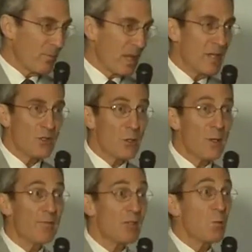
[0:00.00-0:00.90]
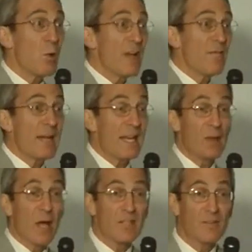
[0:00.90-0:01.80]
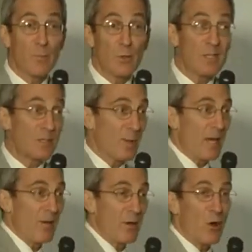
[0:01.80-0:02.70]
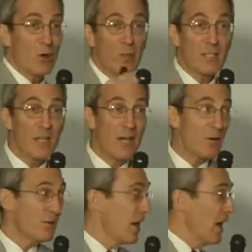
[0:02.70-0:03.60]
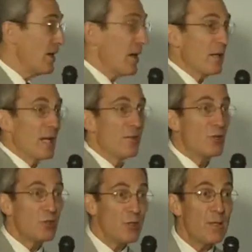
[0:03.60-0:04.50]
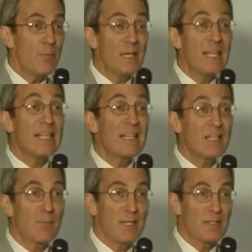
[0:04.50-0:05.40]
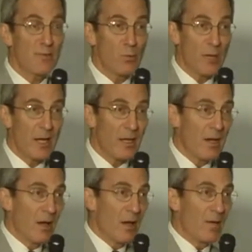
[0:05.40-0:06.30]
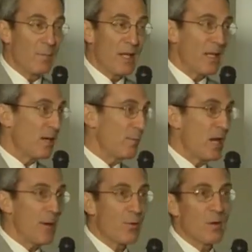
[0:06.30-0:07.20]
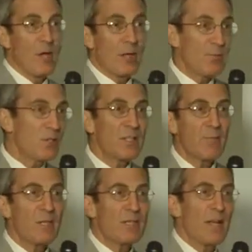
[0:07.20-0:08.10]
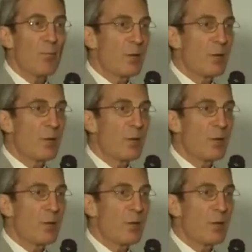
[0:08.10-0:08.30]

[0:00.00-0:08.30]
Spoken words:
And so you had this way of making lots of books by having all the reciters. Now you have a cheap, inexpensive way of making paper. Let me just give you an example.